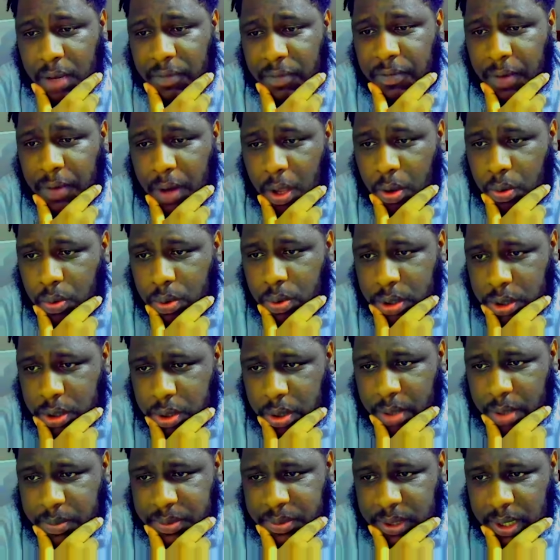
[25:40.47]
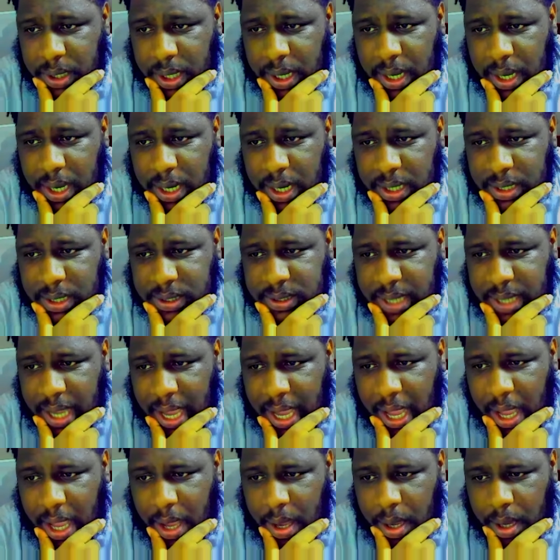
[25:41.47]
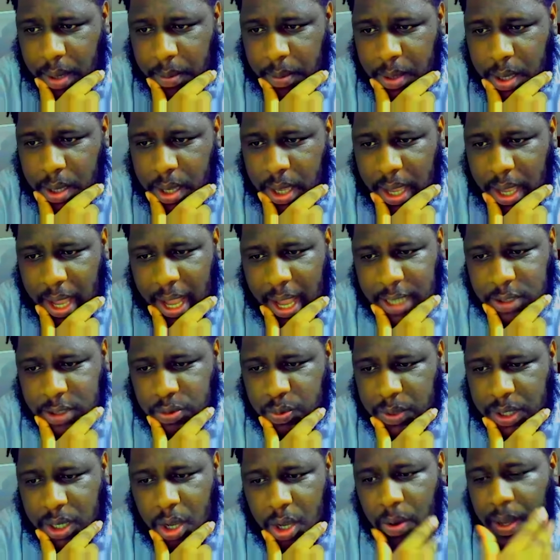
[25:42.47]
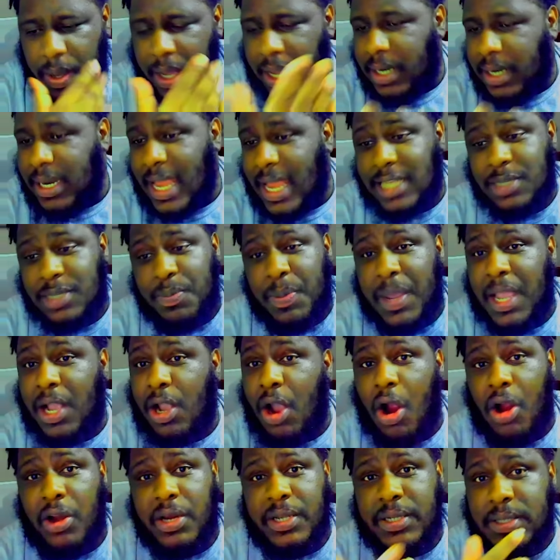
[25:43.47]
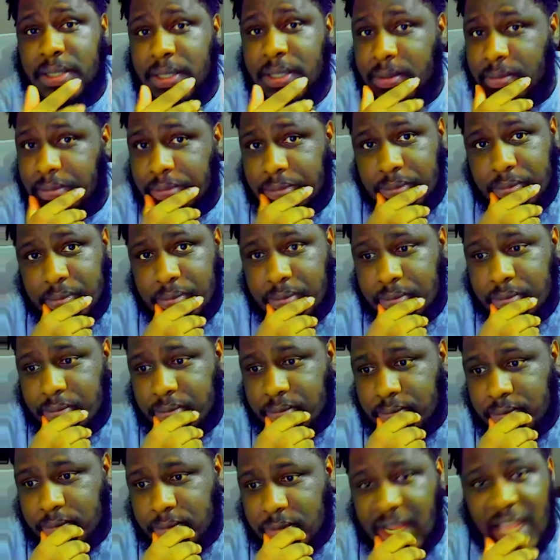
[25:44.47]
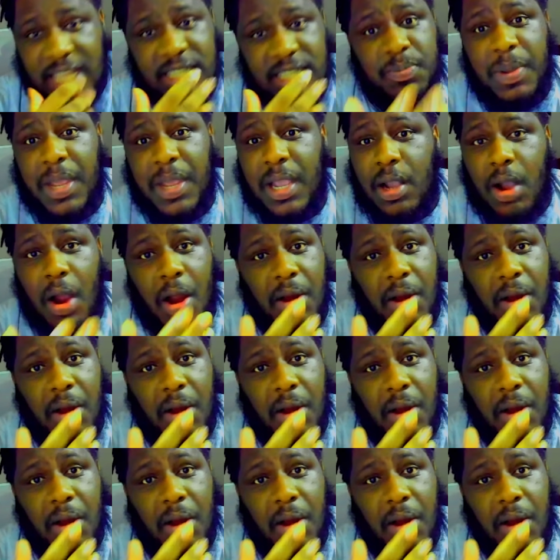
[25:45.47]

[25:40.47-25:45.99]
Float, You know what I'm saying? In this time, Stupid as go, pick, that's pick